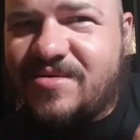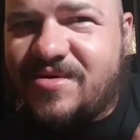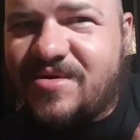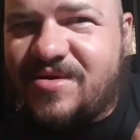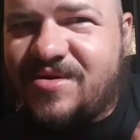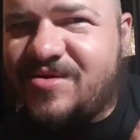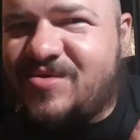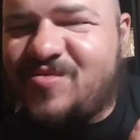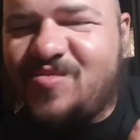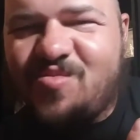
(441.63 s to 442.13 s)

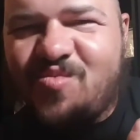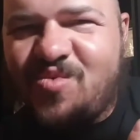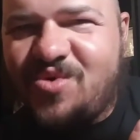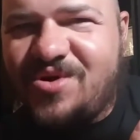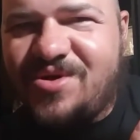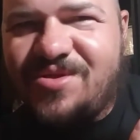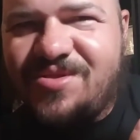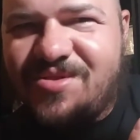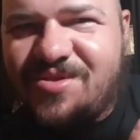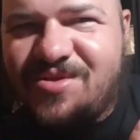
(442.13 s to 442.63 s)

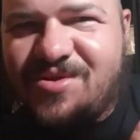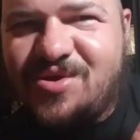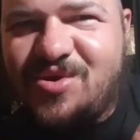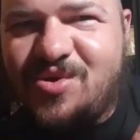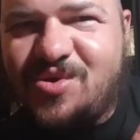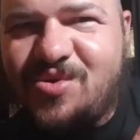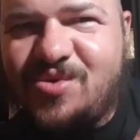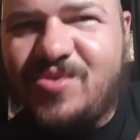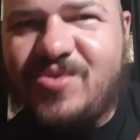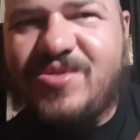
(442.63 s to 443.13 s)
One of the
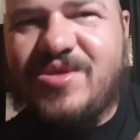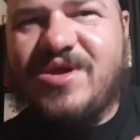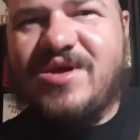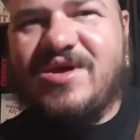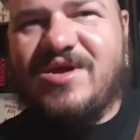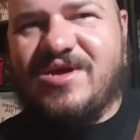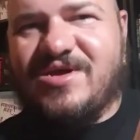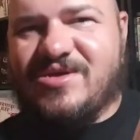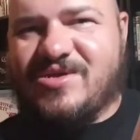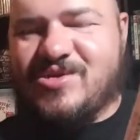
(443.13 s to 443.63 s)
two, they
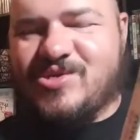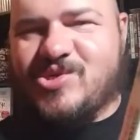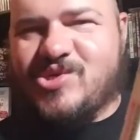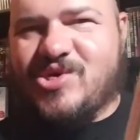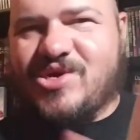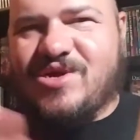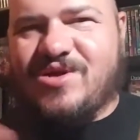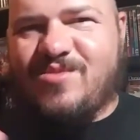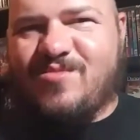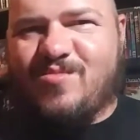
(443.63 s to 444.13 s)
had a
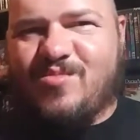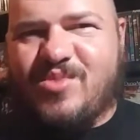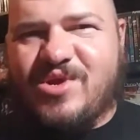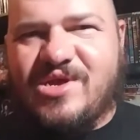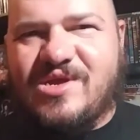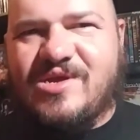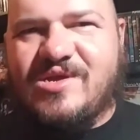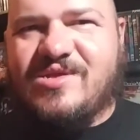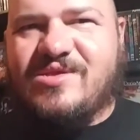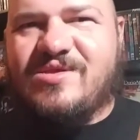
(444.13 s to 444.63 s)
giant
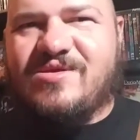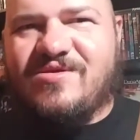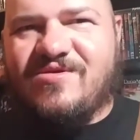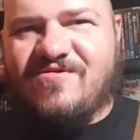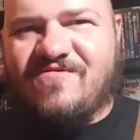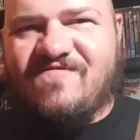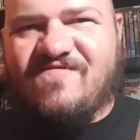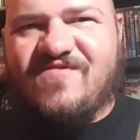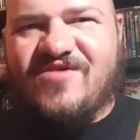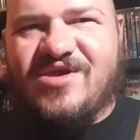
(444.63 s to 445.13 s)
bin
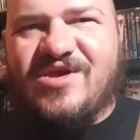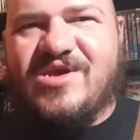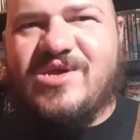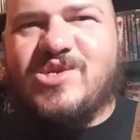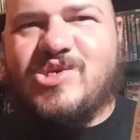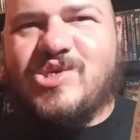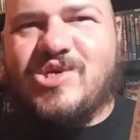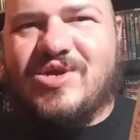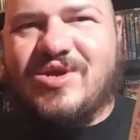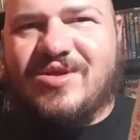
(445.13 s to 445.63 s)
of
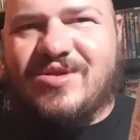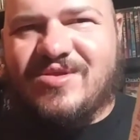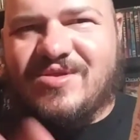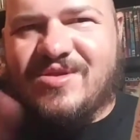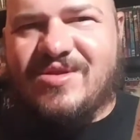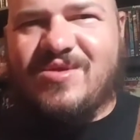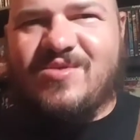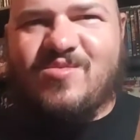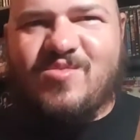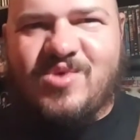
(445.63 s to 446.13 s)
VHS
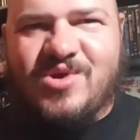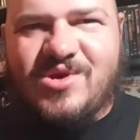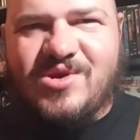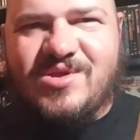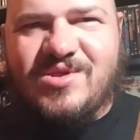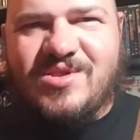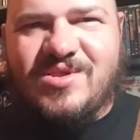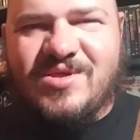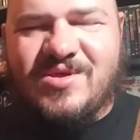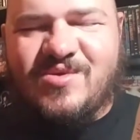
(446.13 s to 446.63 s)

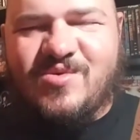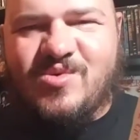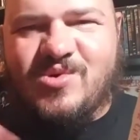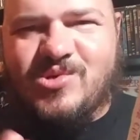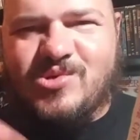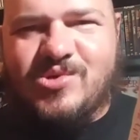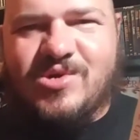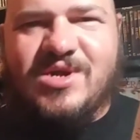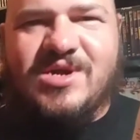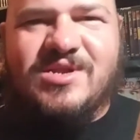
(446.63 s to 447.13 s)
that they were
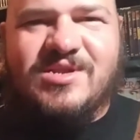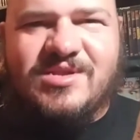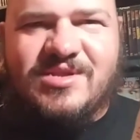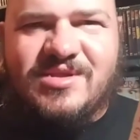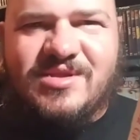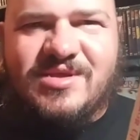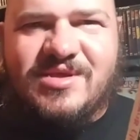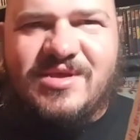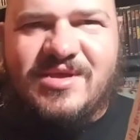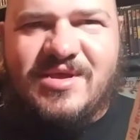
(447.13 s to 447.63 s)
trying
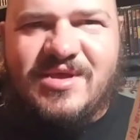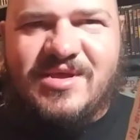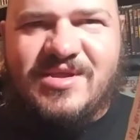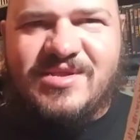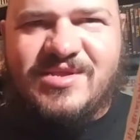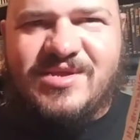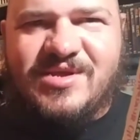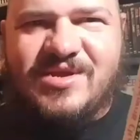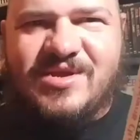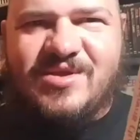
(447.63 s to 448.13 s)

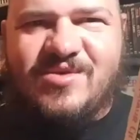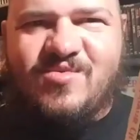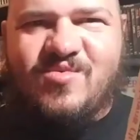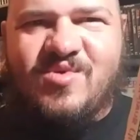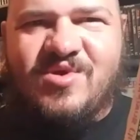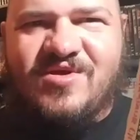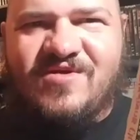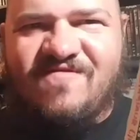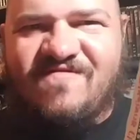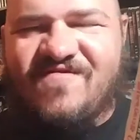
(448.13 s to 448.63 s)
to get
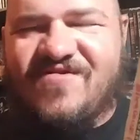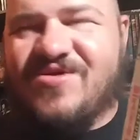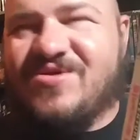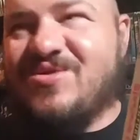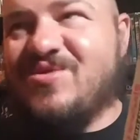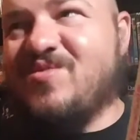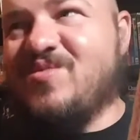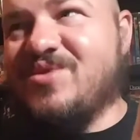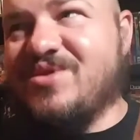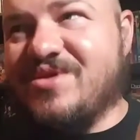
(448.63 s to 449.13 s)
rid of.
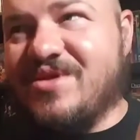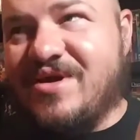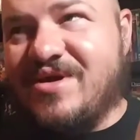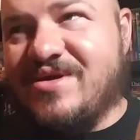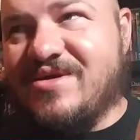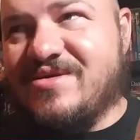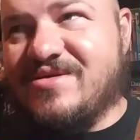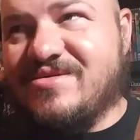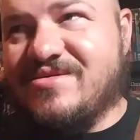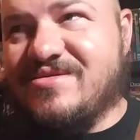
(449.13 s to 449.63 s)
This was
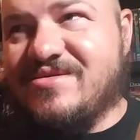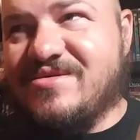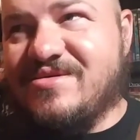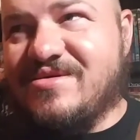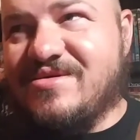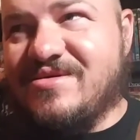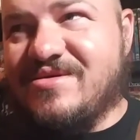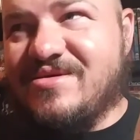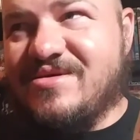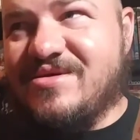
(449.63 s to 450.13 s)
like,
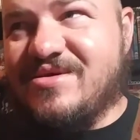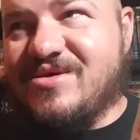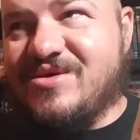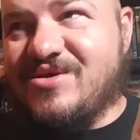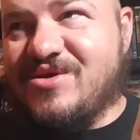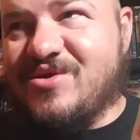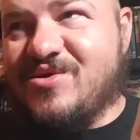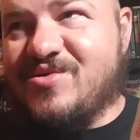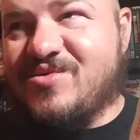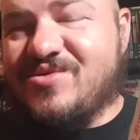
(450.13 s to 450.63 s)
you
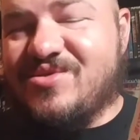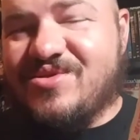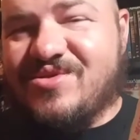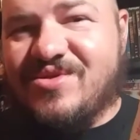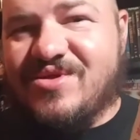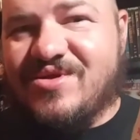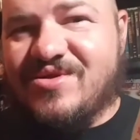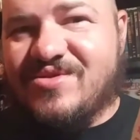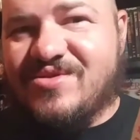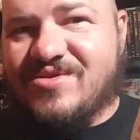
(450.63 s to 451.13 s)
know,
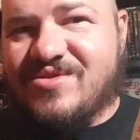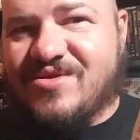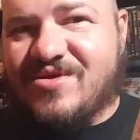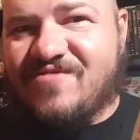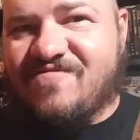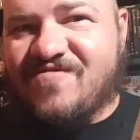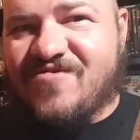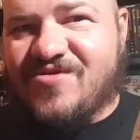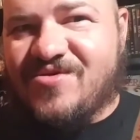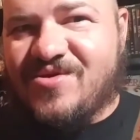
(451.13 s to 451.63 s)
6,
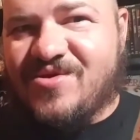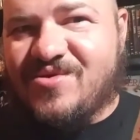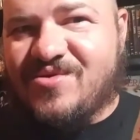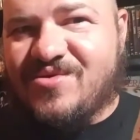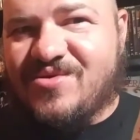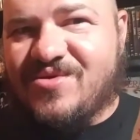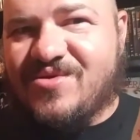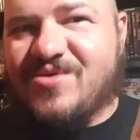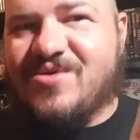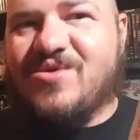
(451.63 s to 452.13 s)
7
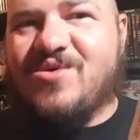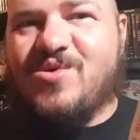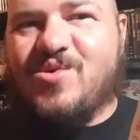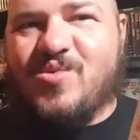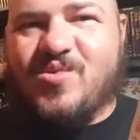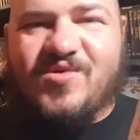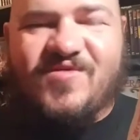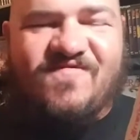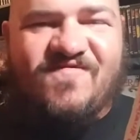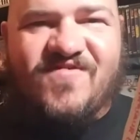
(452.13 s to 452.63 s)
years ago
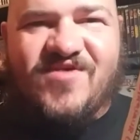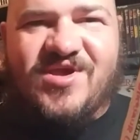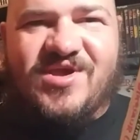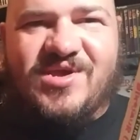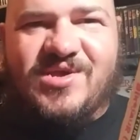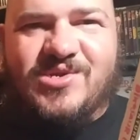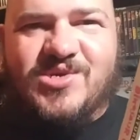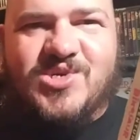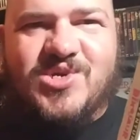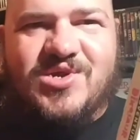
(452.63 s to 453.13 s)
when
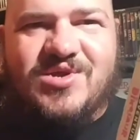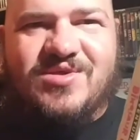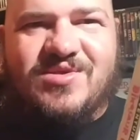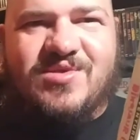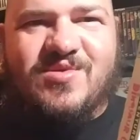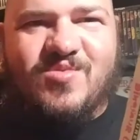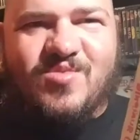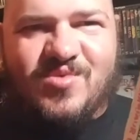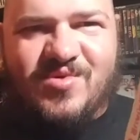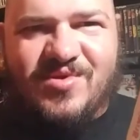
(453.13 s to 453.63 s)

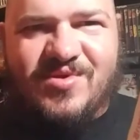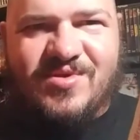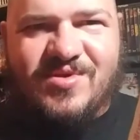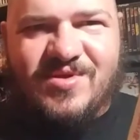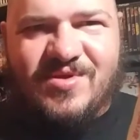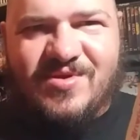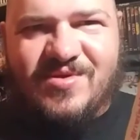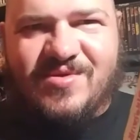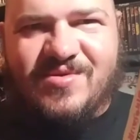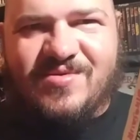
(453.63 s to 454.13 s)
VHS were
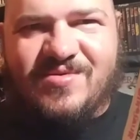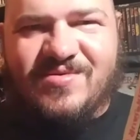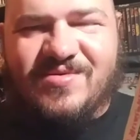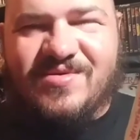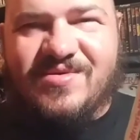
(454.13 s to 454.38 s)
still